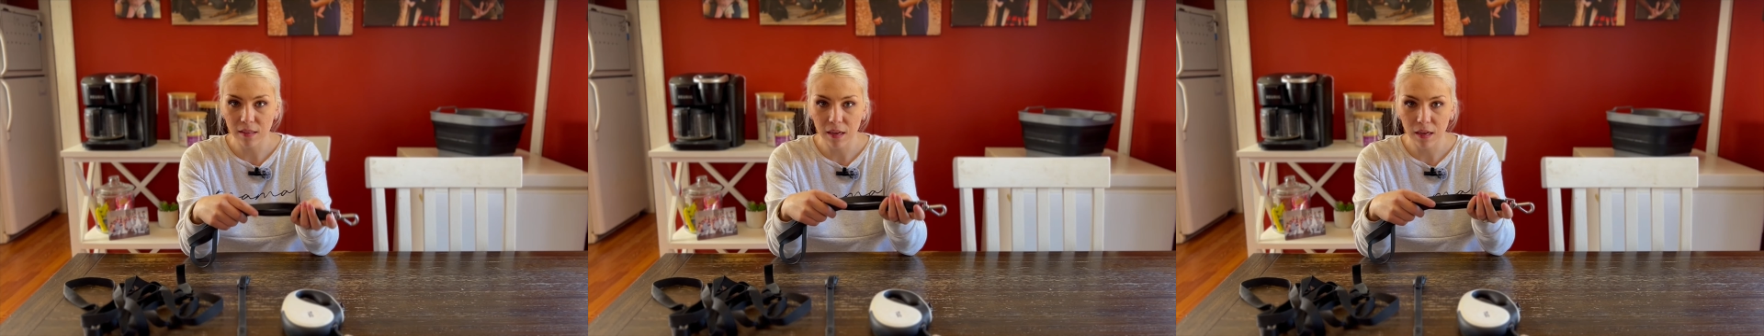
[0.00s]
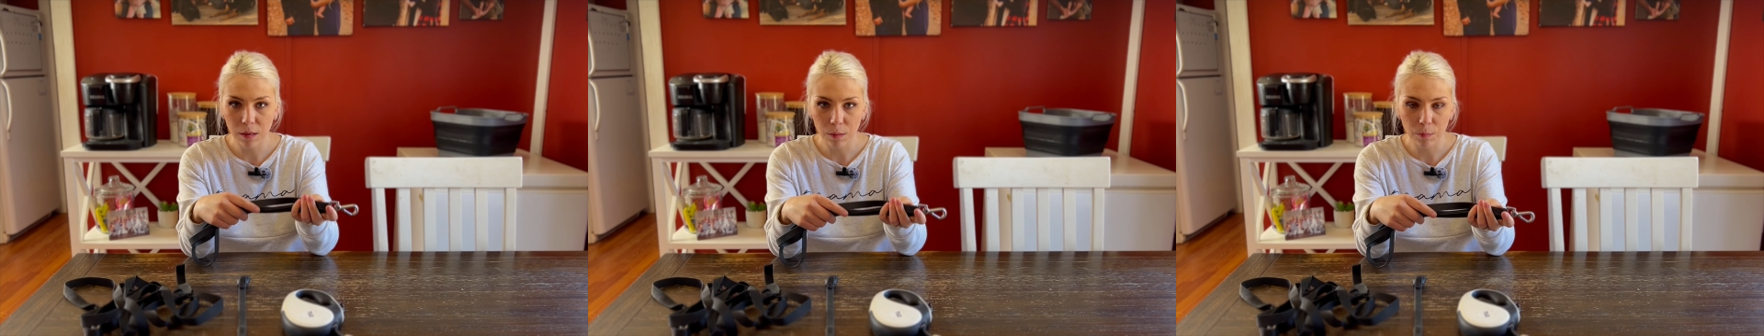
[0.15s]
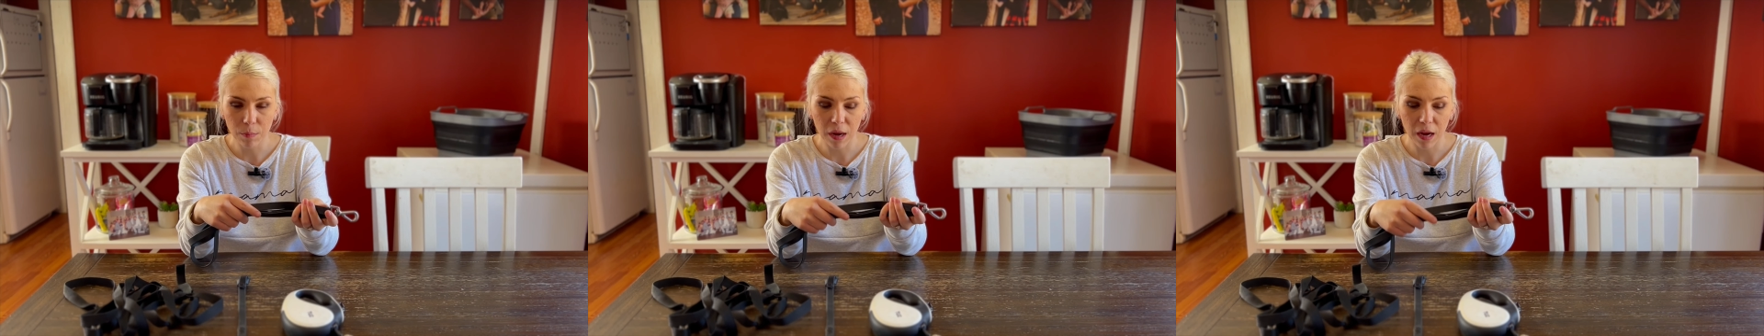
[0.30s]

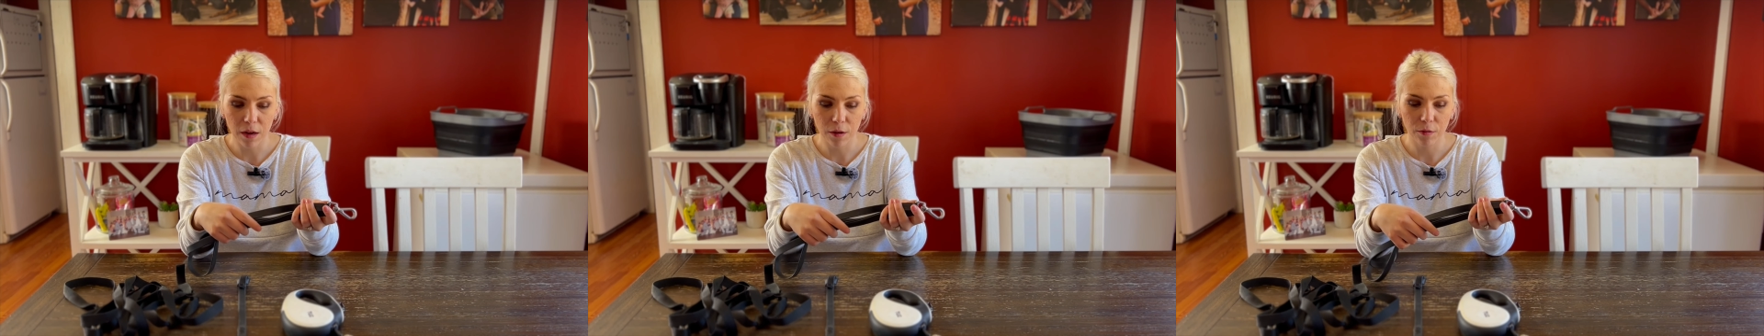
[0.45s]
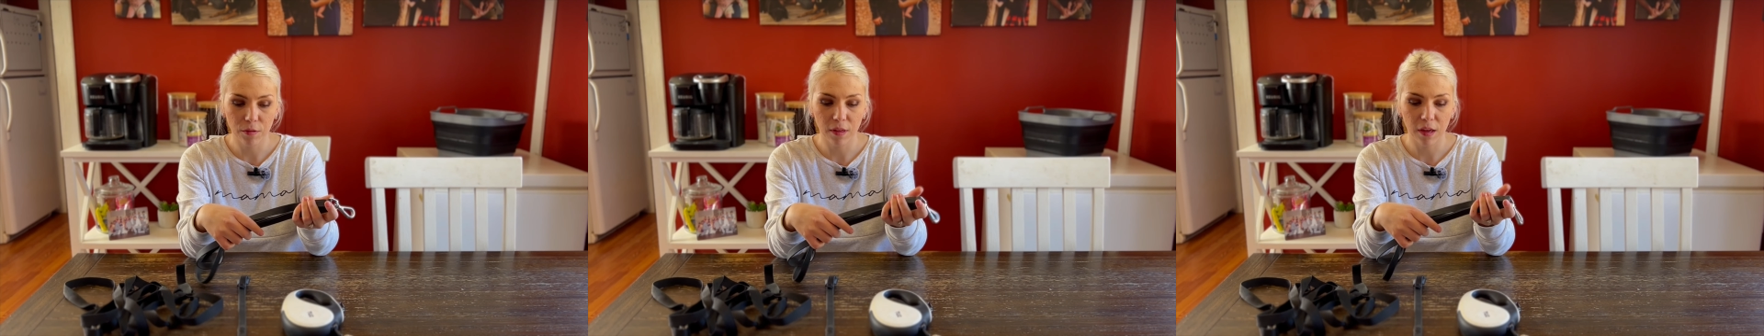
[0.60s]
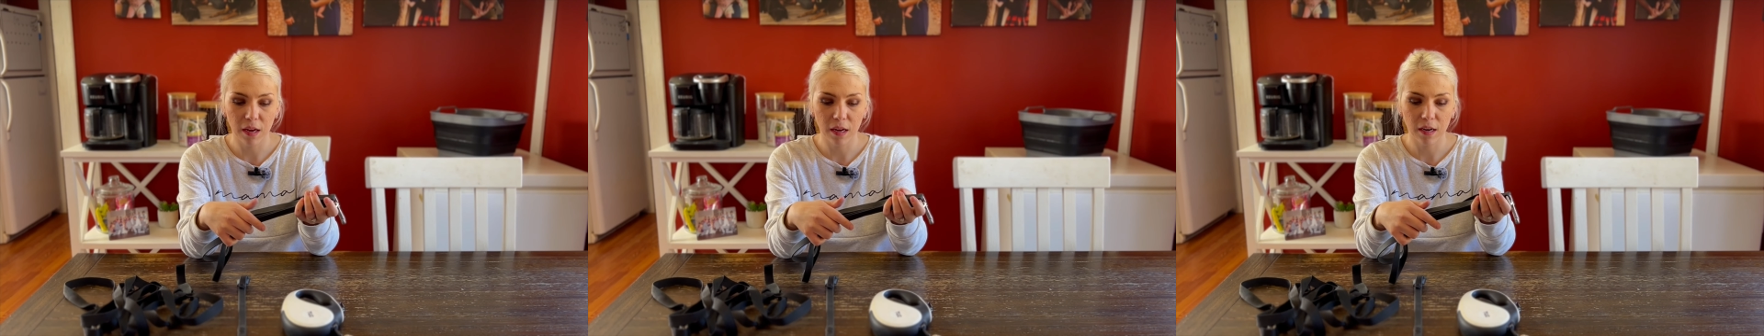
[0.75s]
getting
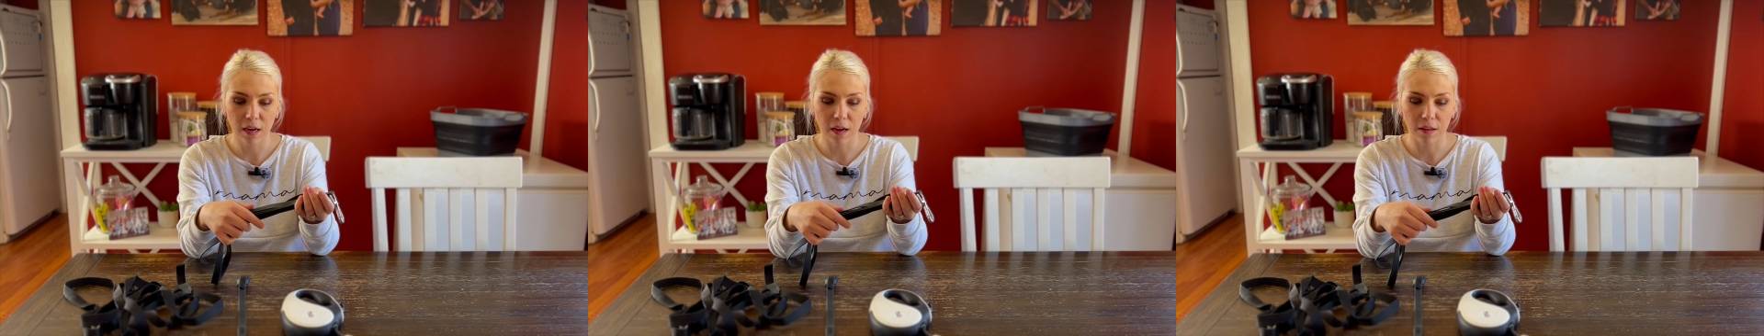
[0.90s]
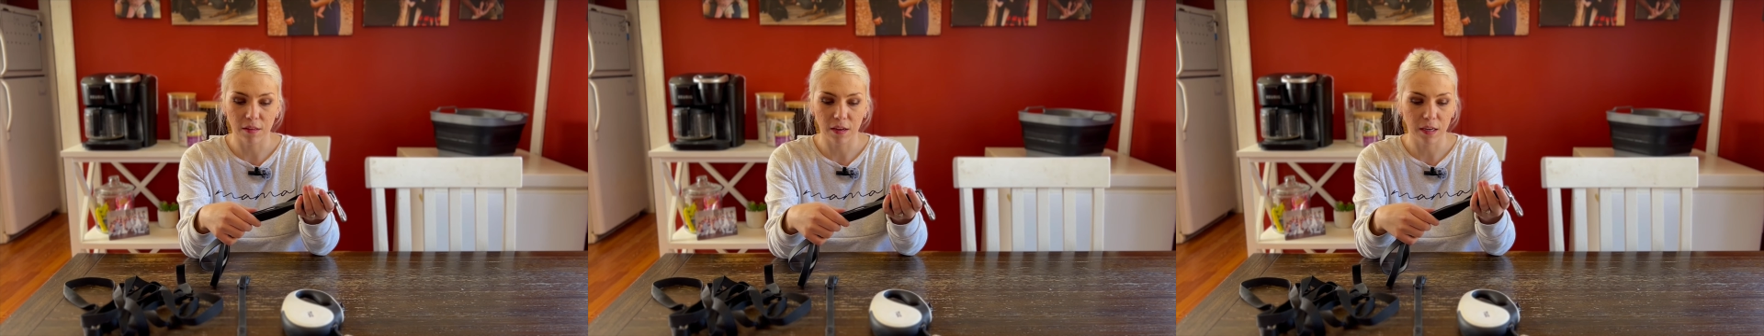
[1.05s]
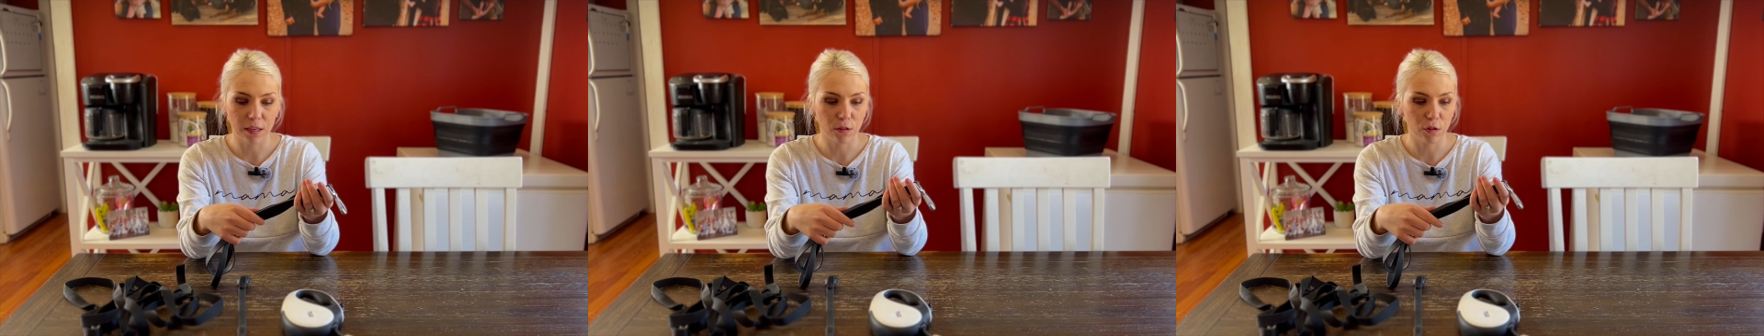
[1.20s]
biothane. I
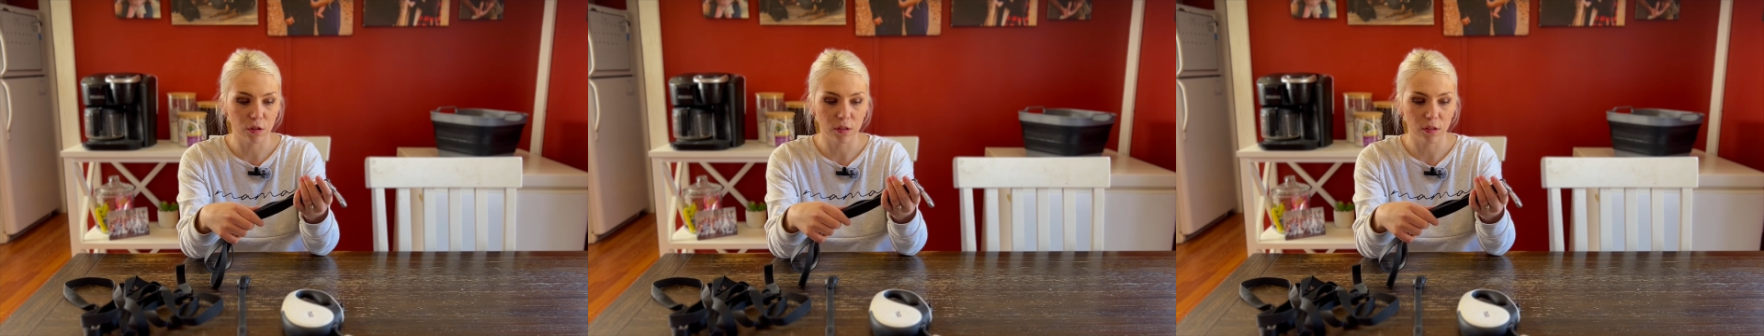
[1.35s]
think it's